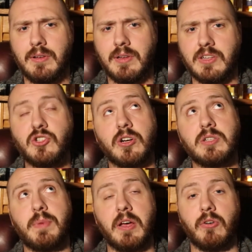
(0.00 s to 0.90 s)
And a
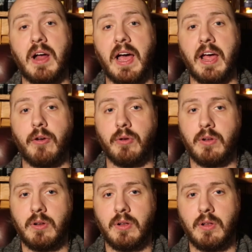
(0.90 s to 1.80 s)
church bell rang out.
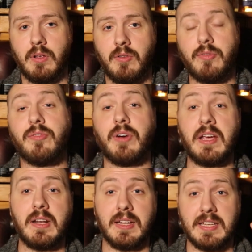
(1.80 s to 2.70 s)

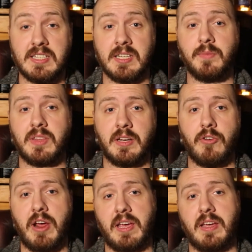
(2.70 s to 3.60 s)
Finally, something they
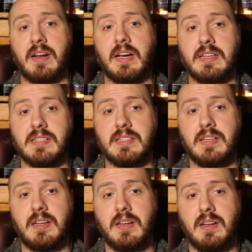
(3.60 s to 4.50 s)
recognised.
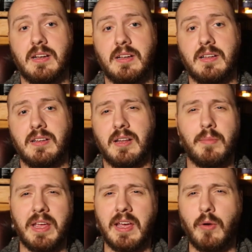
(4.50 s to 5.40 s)
They
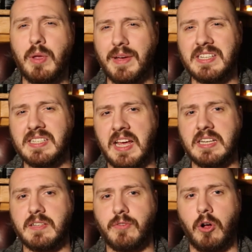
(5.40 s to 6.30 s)
might get a wee bit of
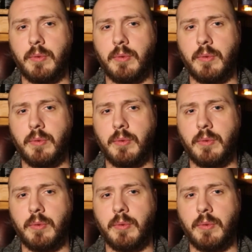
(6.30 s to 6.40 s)
sense from.